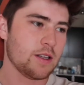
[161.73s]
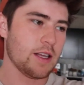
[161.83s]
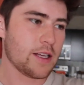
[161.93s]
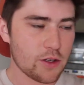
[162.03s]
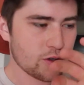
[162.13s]
to
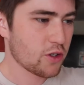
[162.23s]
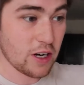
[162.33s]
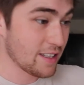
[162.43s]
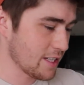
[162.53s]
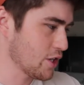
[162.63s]
like
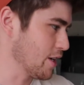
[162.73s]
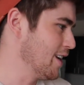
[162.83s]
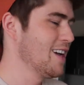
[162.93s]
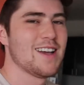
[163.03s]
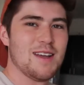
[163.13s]
transition,
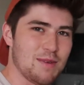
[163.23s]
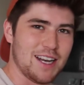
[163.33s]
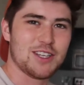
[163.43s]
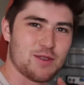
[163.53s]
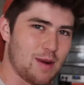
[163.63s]
but I
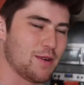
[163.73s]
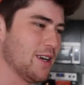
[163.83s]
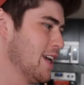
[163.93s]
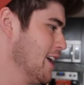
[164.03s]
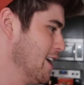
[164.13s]
just
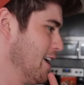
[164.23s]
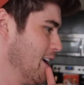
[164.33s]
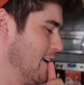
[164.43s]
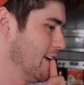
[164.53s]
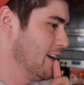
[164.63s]
remembered,
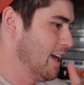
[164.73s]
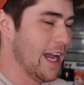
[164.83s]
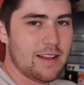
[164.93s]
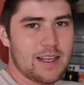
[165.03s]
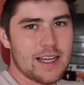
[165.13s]

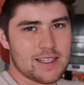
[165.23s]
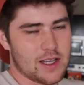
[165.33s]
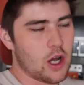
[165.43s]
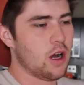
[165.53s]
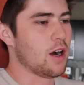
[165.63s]
Hailey has the
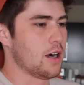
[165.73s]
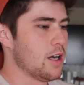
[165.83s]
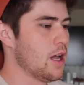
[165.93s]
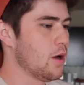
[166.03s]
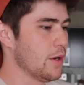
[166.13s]
car.
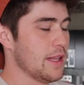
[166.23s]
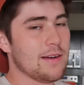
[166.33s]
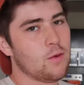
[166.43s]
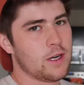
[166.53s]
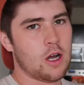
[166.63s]
We only
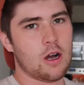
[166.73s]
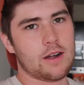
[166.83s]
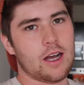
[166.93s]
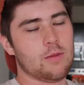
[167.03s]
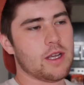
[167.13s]
have one car
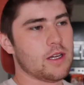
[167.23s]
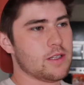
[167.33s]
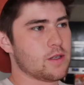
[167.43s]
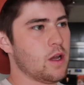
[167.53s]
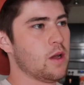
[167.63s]
now,
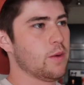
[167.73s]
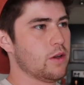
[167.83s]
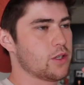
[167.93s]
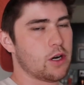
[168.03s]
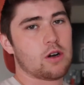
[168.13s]
because we
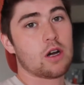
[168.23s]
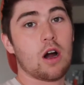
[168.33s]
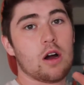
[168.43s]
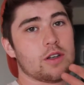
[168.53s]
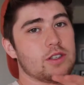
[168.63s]
used her
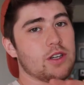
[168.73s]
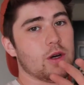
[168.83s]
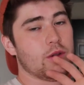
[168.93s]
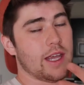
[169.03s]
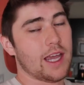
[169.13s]
car to
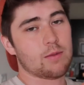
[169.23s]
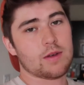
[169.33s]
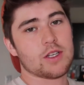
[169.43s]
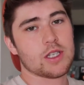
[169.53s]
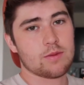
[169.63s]
tow the camper
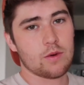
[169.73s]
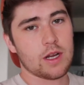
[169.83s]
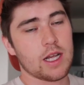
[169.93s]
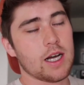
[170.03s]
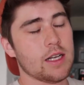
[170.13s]
that she's been
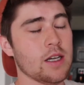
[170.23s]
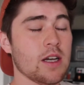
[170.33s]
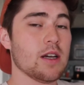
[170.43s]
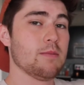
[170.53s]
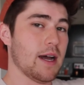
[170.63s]
working on
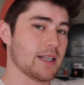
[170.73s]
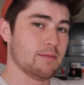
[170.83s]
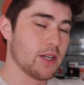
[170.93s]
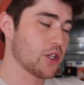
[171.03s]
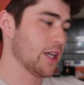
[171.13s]
back to
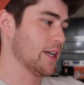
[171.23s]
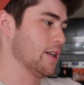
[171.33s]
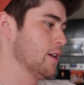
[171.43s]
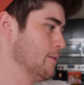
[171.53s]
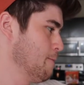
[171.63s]

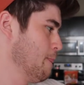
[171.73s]
Michigan.